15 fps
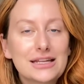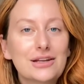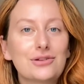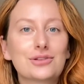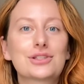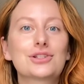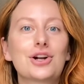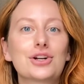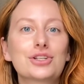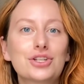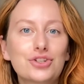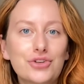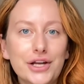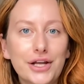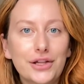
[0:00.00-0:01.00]
it'll start to
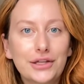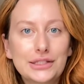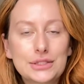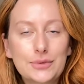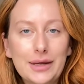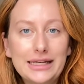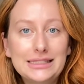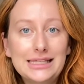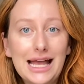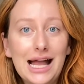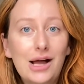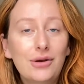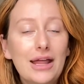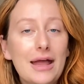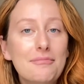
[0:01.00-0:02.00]
trickle its way
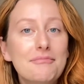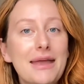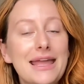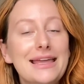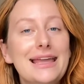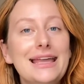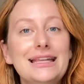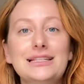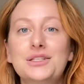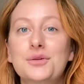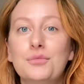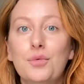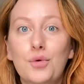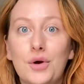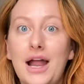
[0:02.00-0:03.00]
down and make it into
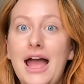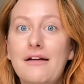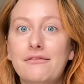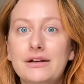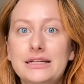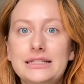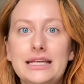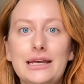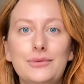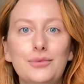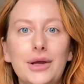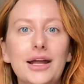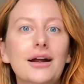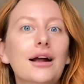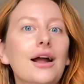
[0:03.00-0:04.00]
more everyday
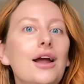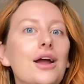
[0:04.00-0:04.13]
wear.